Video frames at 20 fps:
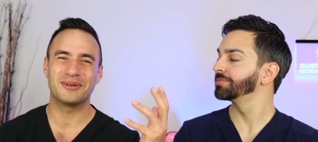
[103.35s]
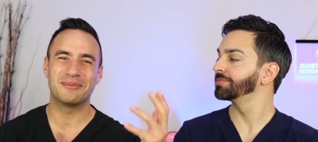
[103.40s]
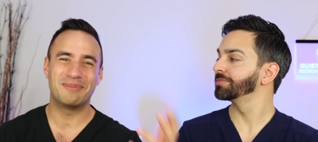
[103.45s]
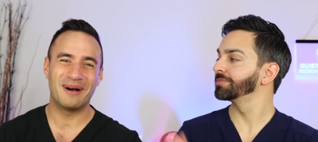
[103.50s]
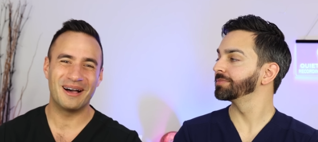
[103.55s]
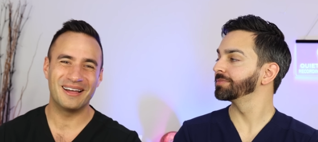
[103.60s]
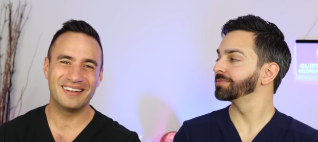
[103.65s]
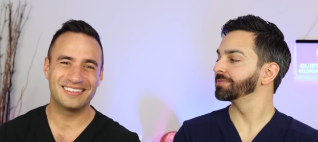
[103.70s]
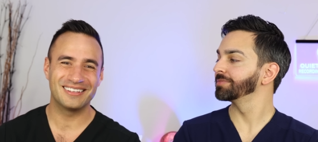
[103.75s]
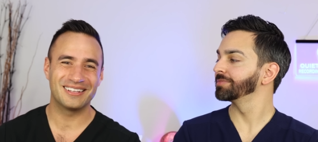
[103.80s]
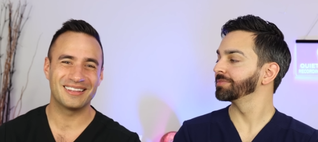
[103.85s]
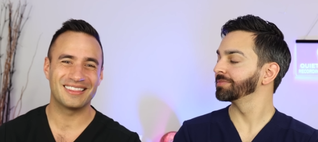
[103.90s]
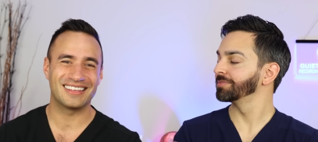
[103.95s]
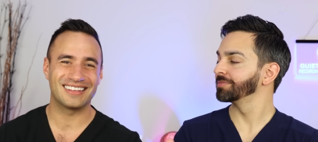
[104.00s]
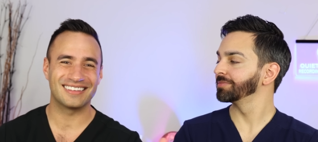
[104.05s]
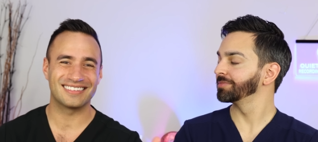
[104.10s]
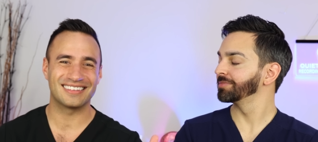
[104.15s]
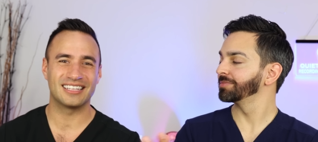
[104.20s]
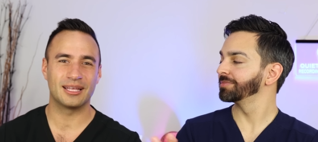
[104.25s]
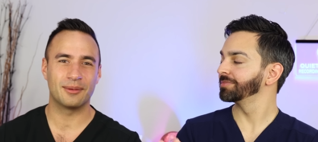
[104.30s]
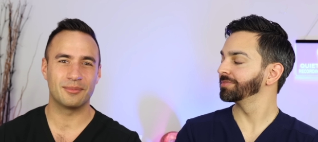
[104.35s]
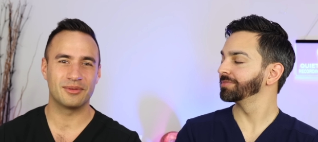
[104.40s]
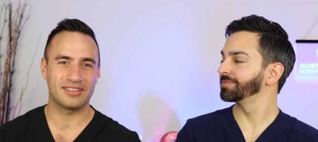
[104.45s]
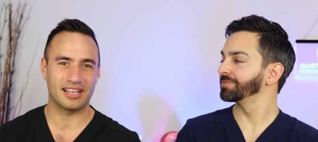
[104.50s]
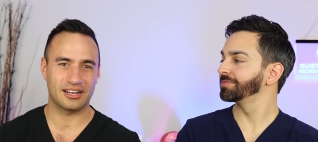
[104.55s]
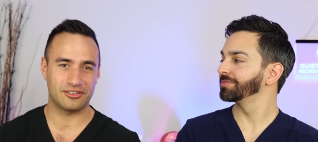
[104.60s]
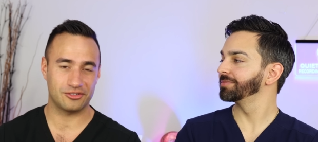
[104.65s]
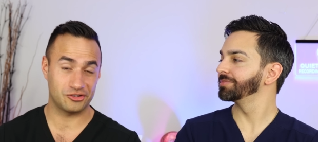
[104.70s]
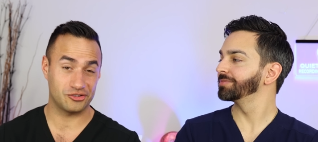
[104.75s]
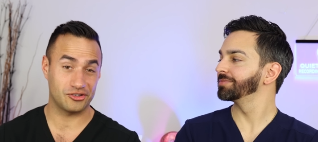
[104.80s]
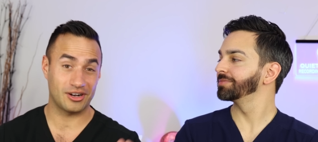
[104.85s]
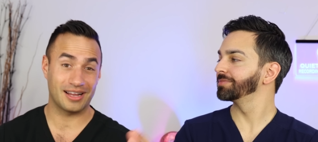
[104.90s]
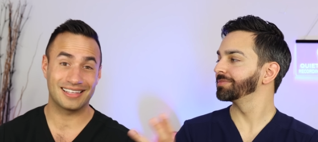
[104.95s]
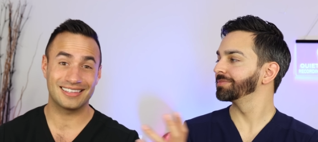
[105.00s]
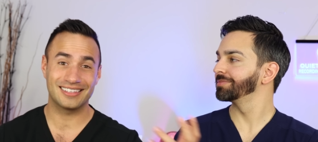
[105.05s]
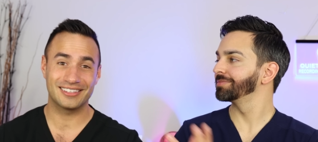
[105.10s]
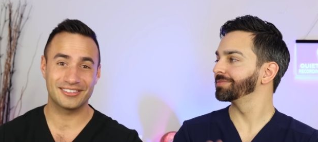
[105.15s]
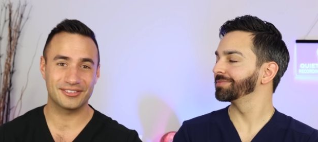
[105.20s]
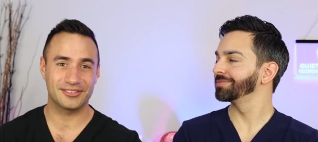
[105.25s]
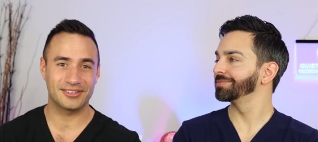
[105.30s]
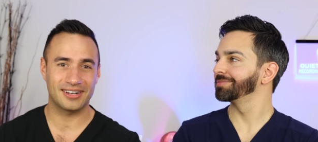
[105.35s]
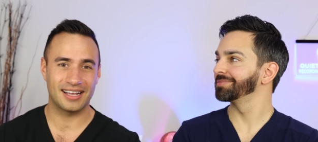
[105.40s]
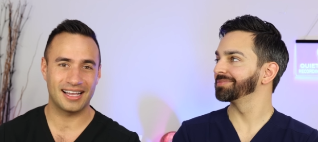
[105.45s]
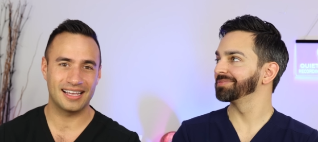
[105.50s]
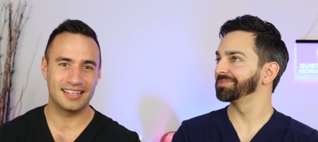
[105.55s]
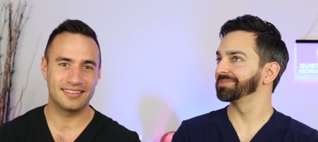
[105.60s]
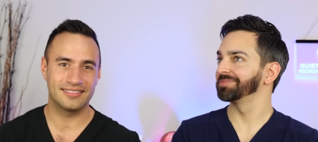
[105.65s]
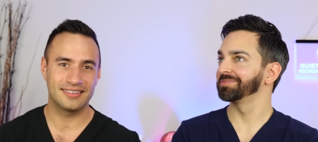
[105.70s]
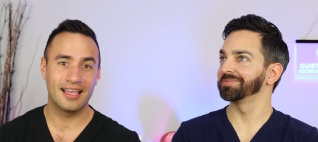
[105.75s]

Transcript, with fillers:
Speaker 1: abundant things in them is actually triglycerides.